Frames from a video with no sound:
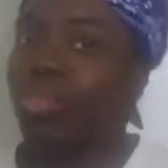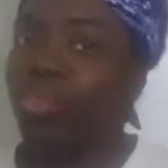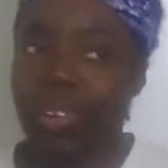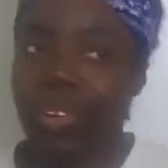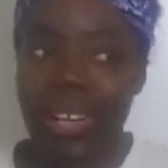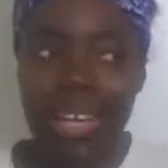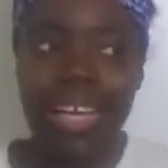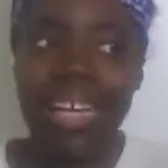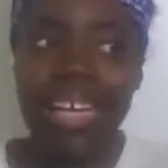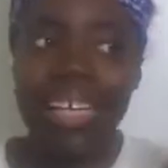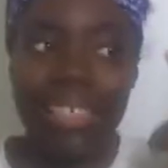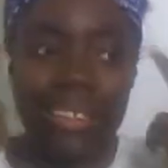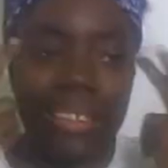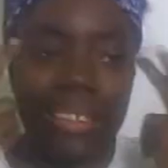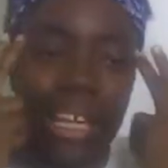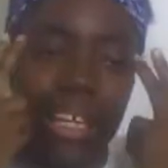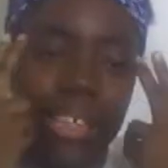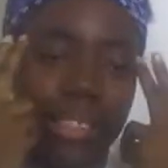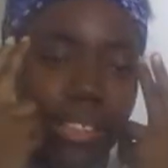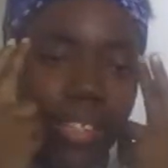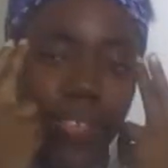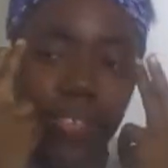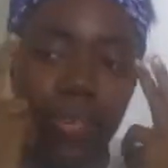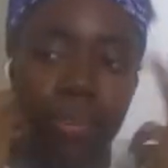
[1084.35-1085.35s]
freaking
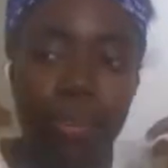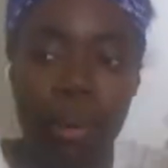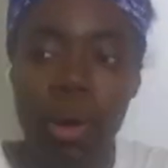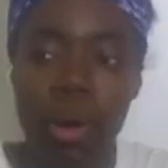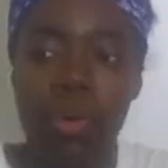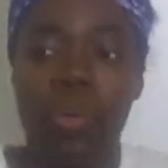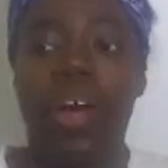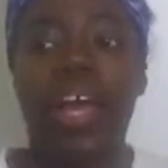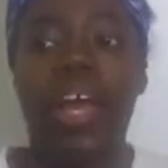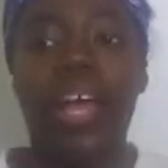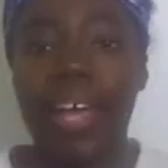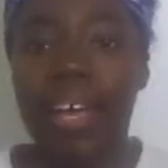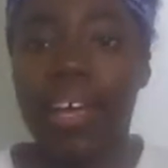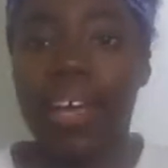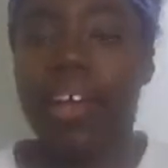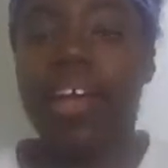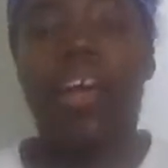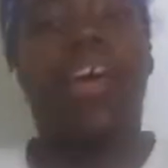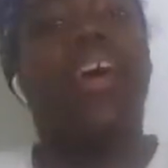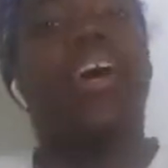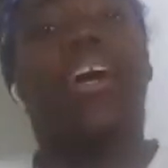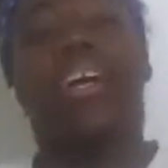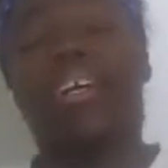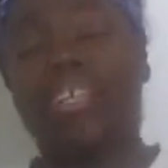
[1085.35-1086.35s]
indecisive in my own head.
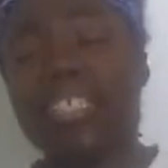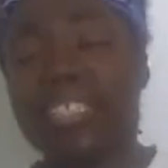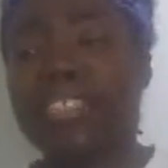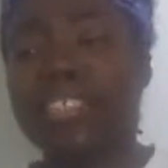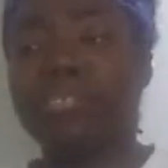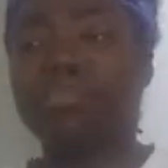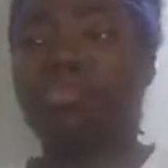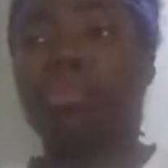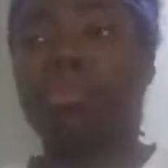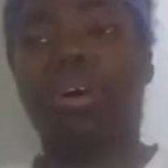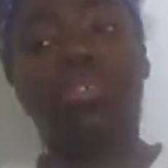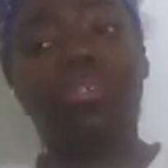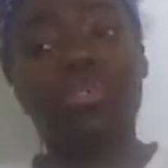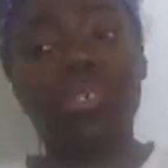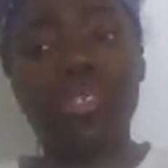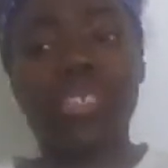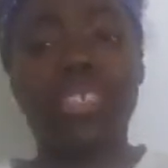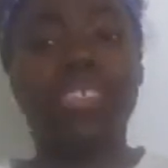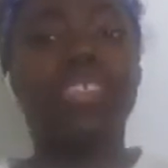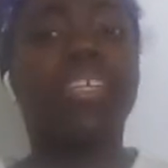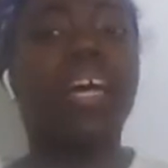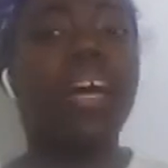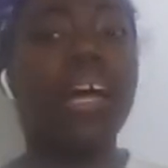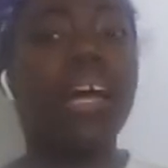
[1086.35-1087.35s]
Cause most of
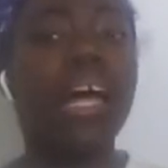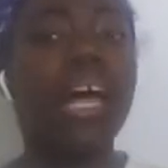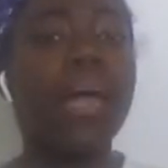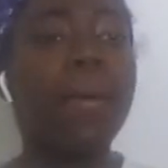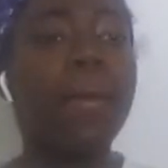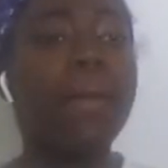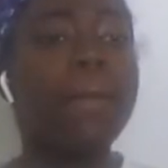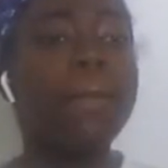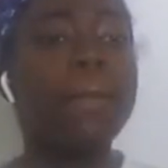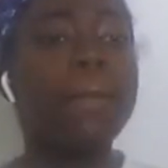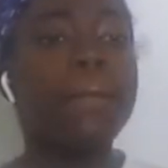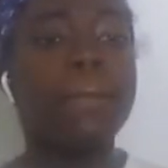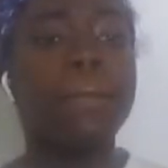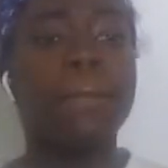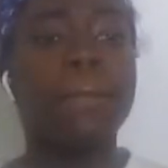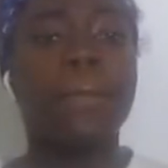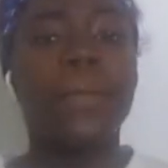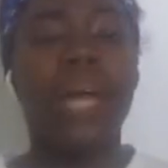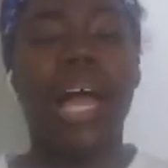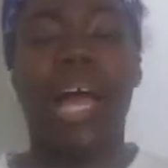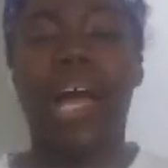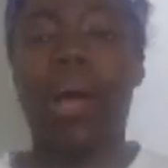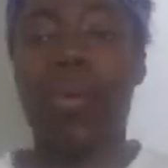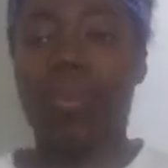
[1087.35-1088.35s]
the time,
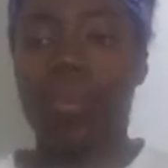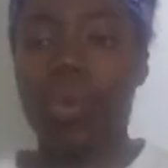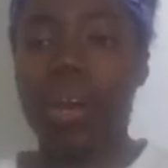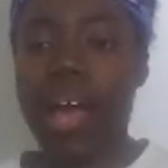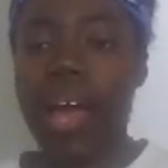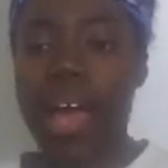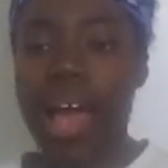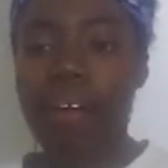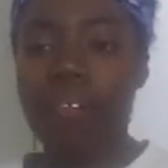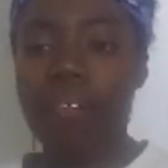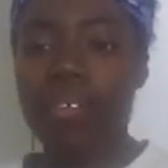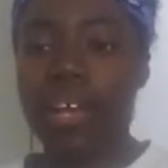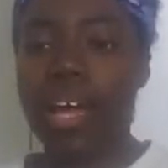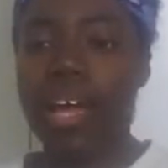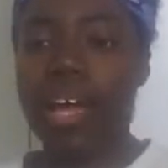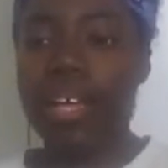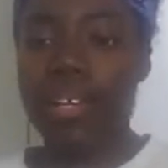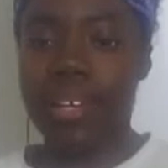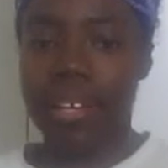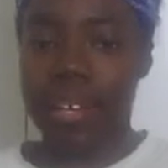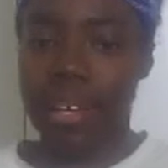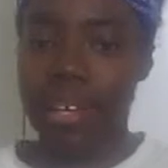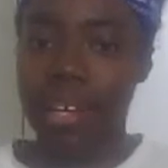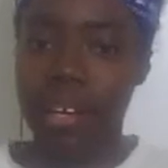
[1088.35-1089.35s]
when I have an
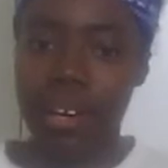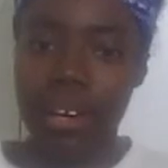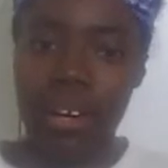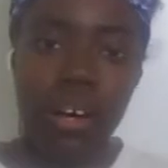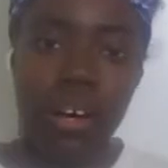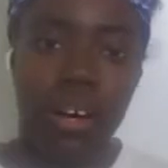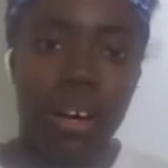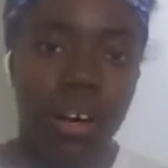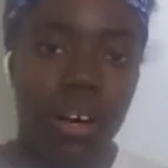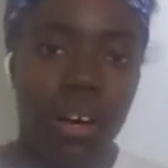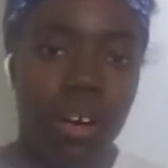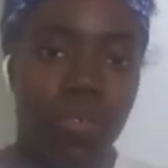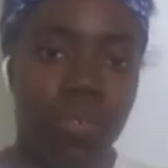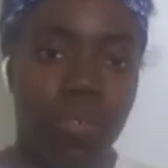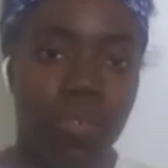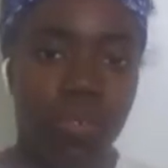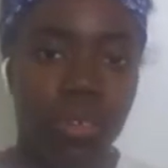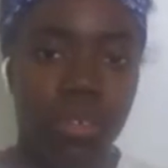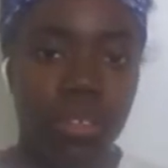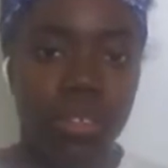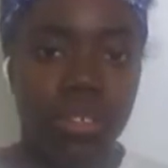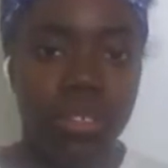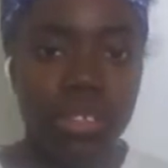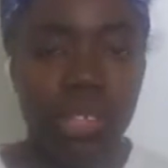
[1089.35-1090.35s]
idea of
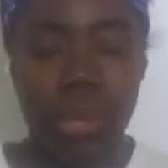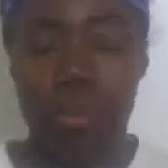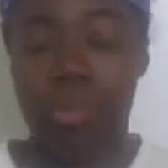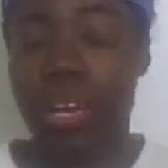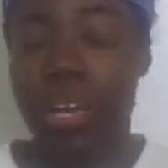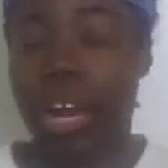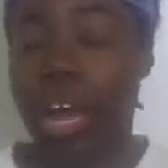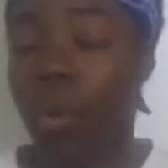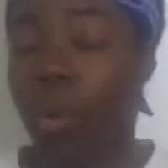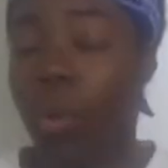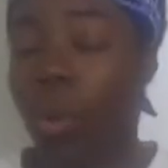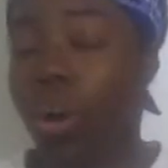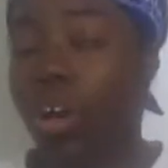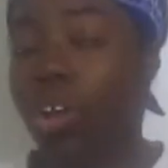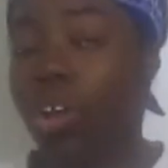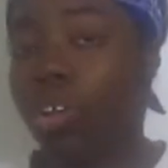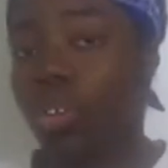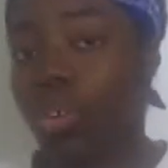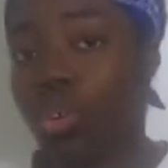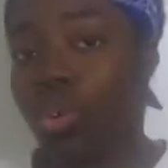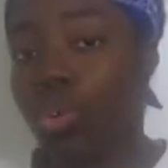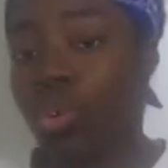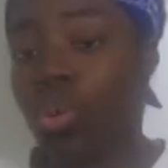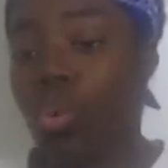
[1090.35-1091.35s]
something I want to
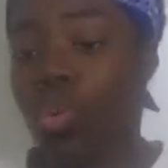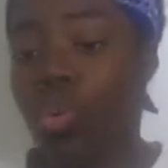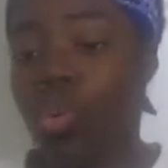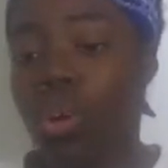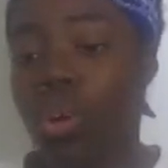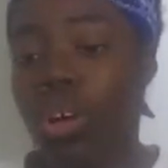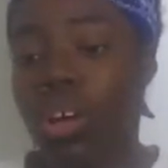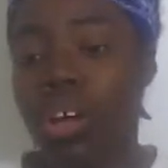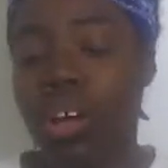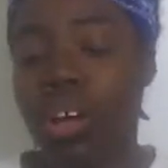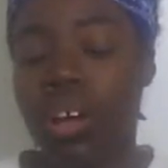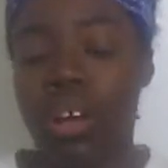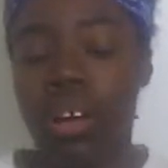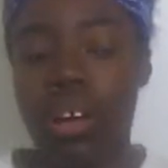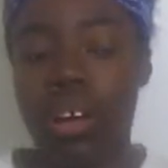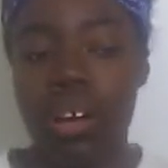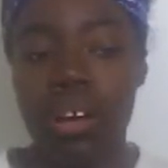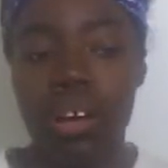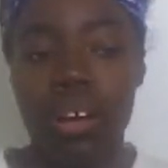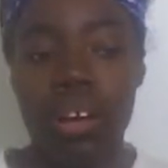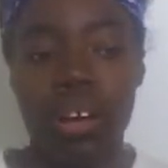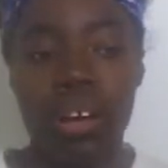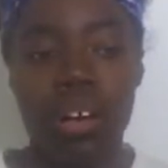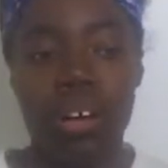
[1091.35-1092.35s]
do,
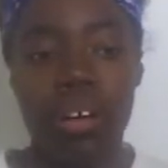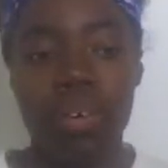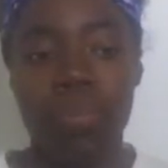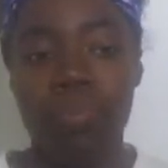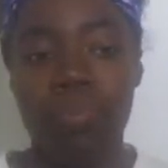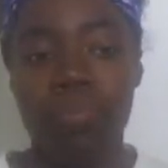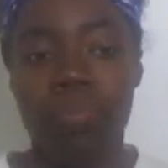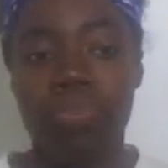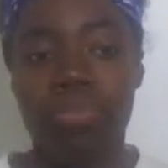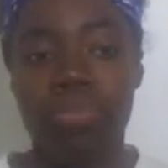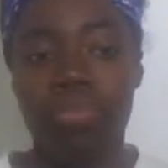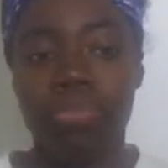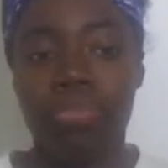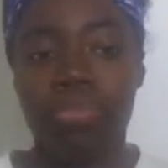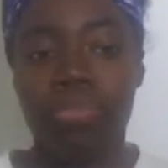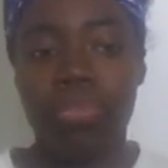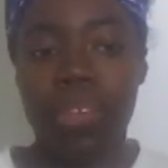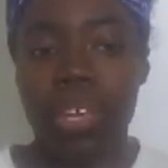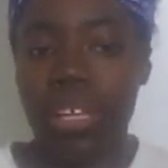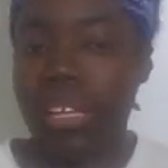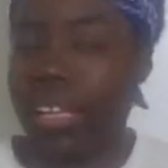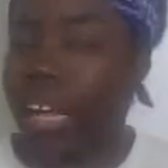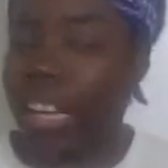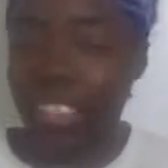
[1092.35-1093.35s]
uh,
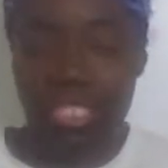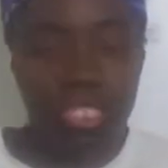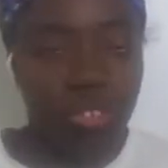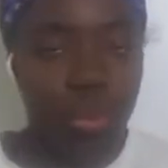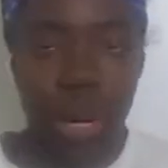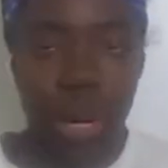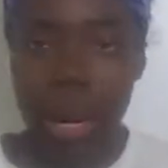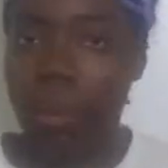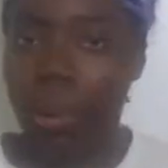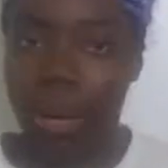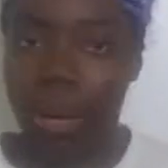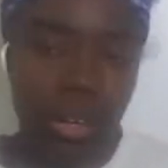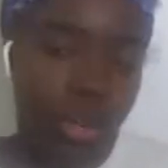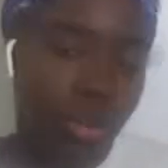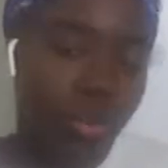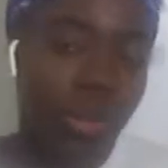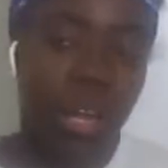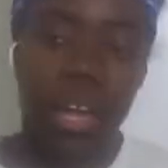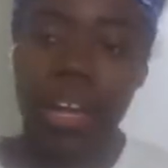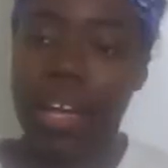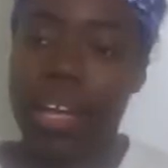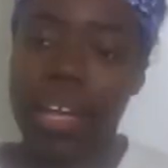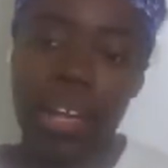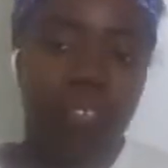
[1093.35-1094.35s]
that's just what I want to do.
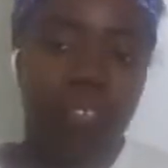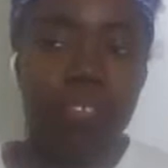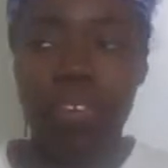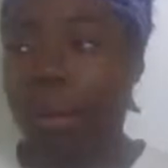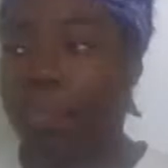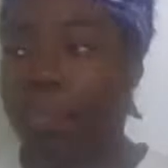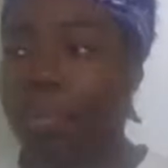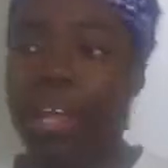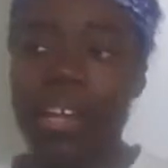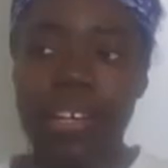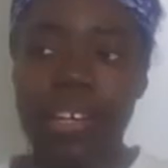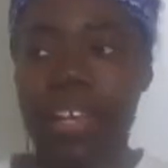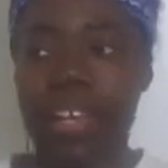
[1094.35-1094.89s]
Like if I'm like